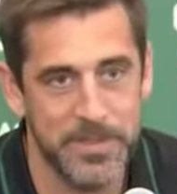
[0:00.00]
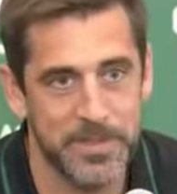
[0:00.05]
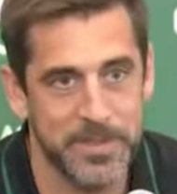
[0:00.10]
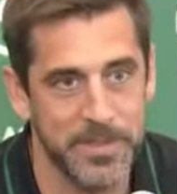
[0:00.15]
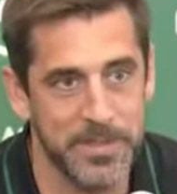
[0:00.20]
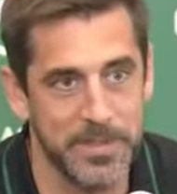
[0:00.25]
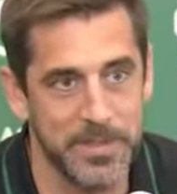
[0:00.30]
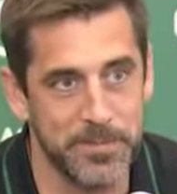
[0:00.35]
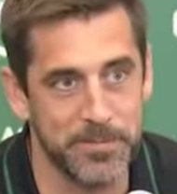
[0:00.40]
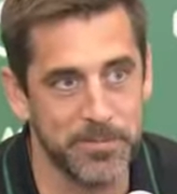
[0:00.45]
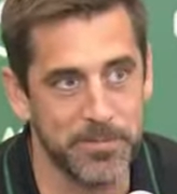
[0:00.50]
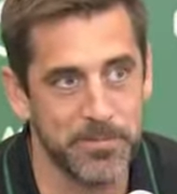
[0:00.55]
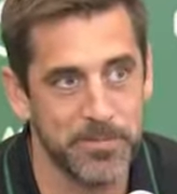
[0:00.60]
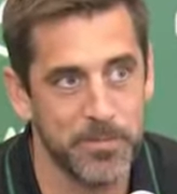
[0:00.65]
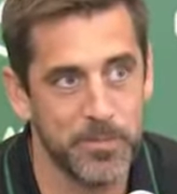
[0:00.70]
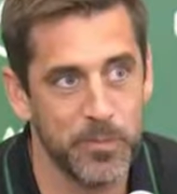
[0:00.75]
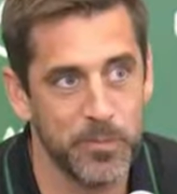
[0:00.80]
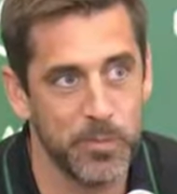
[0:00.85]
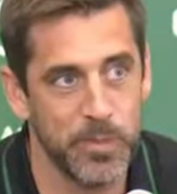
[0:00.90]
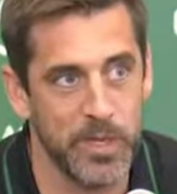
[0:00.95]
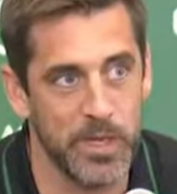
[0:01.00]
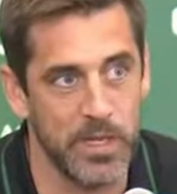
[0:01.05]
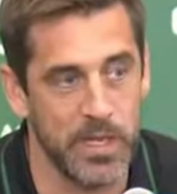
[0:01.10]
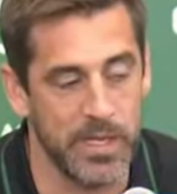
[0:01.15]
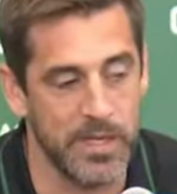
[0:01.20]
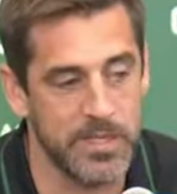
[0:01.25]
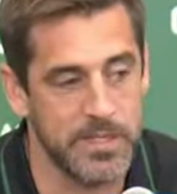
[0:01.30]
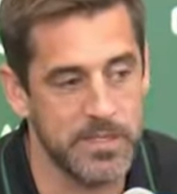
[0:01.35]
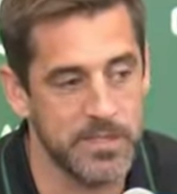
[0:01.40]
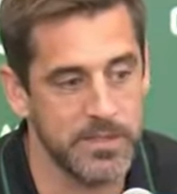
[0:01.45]
Um, but I
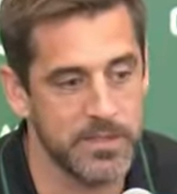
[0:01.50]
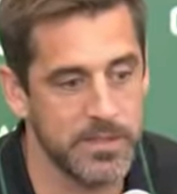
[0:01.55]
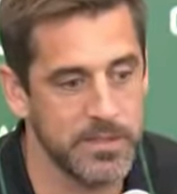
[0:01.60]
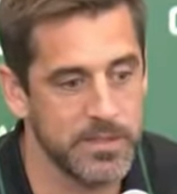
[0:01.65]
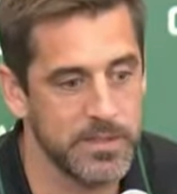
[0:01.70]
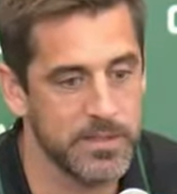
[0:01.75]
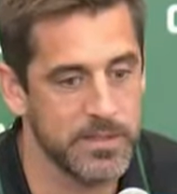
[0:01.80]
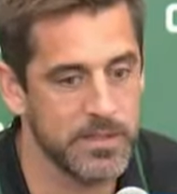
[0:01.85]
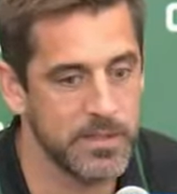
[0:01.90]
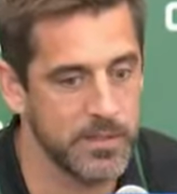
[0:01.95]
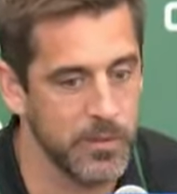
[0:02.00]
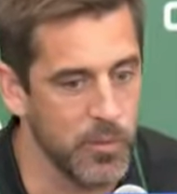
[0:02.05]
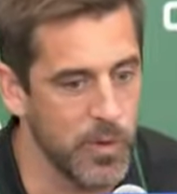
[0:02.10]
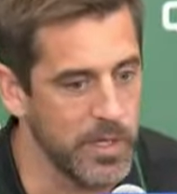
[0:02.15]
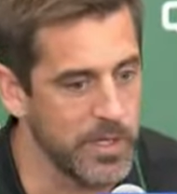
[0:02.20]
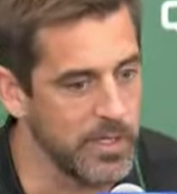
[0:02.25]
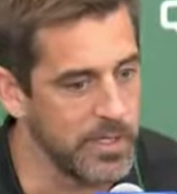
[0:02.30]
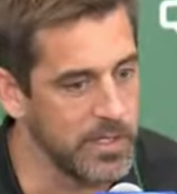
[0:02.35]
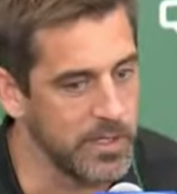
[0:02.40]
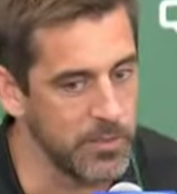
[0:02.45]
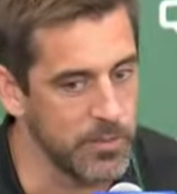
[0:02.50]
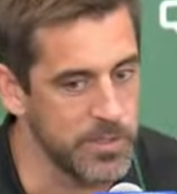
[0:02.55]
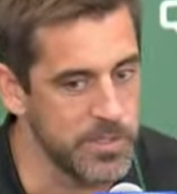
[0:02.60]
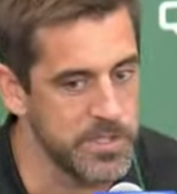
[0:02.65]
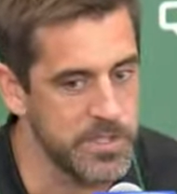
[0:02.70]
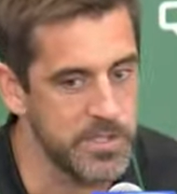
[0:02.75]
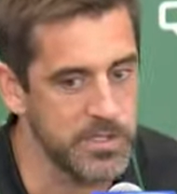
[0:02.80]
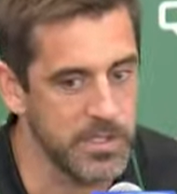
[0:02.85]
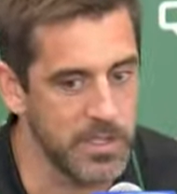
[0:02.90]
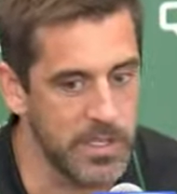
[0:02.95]
liked the way that he
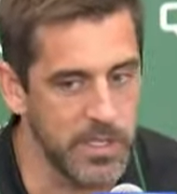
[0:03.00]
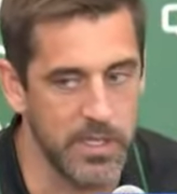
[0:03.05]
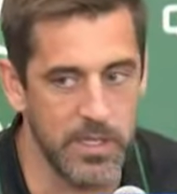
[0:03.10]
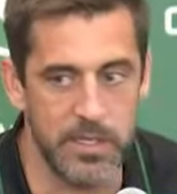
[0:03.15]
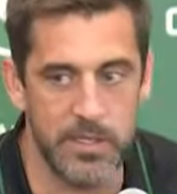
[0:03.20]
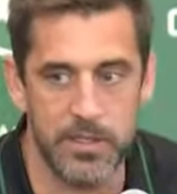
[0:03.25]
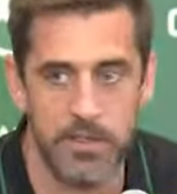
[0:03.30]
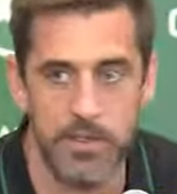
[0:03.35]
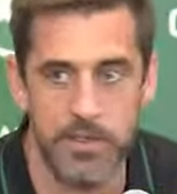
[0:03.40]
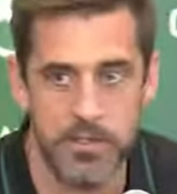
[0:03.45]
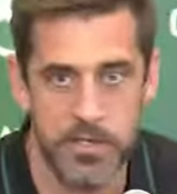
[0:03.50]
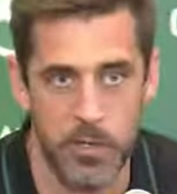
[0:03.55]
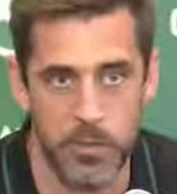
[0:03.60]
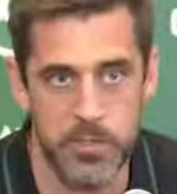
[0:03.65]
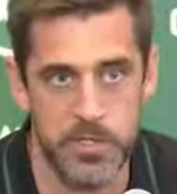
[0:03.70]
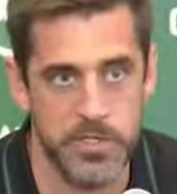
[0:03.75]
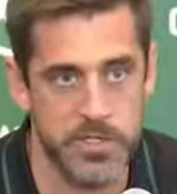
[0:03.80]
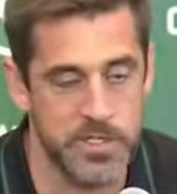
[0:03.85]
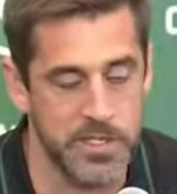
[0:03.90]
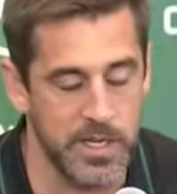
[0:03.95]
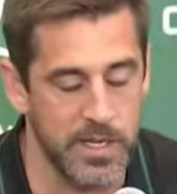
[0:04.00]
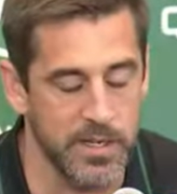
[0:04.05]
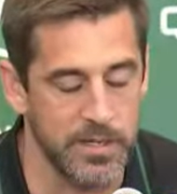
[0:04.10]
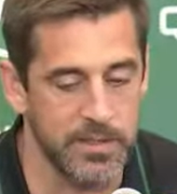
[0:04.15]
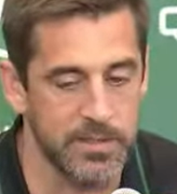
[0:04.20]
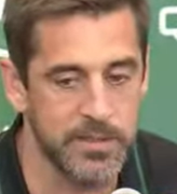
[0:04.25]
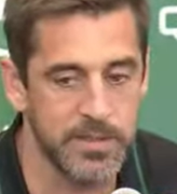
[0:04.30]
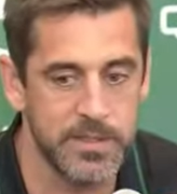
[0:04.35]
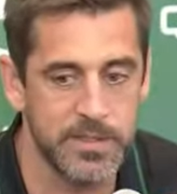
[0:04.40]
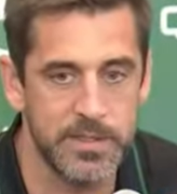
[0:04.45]
was leading, his coaching
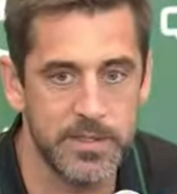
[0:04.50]
style.